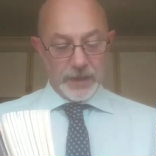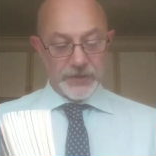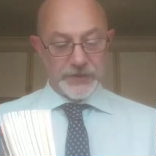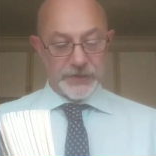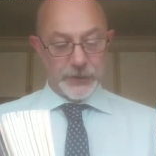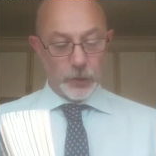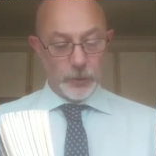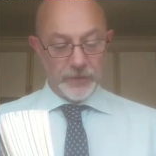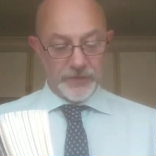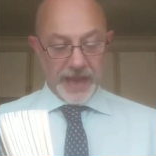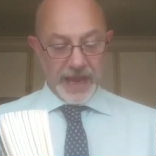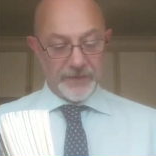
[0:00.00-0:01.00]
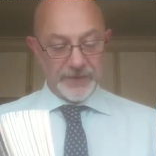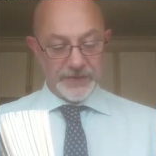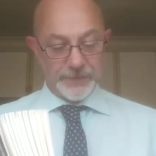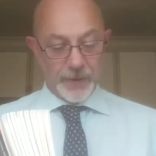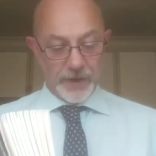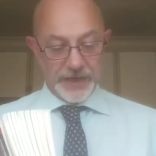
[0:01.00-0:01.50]
A storm of hairy
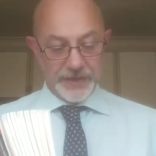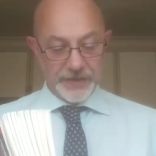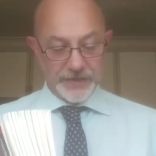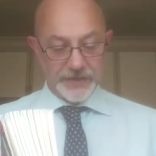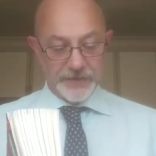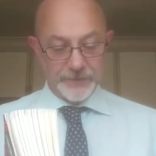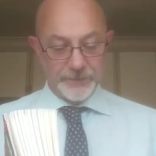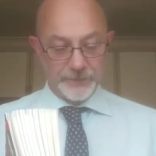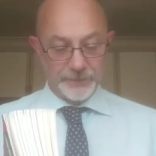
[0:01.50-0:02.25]
spiders.